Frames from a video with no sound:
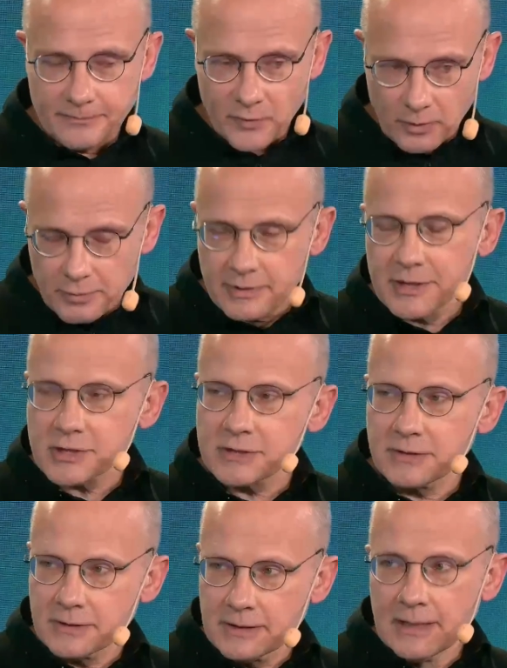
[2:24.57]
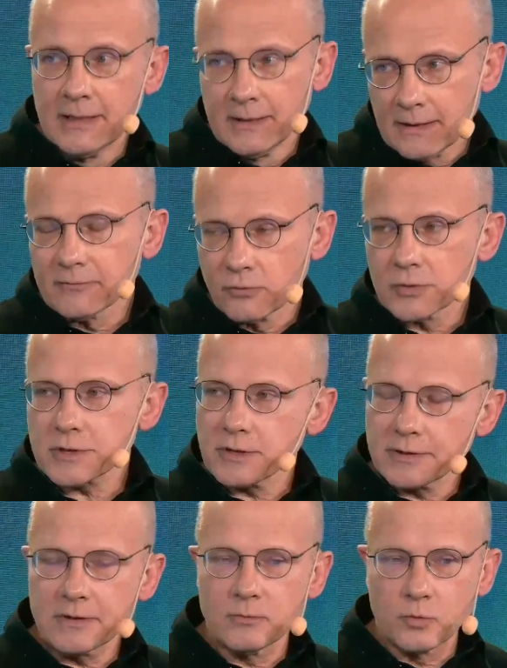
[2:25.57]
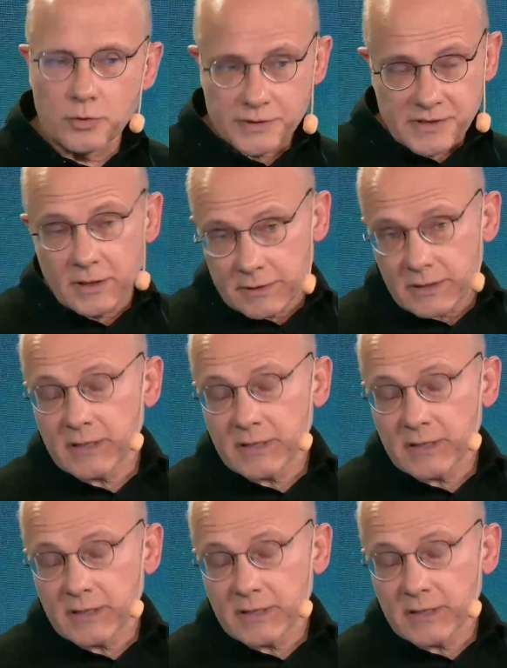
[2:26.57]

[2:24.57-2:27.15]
operational, unfortunately the war started.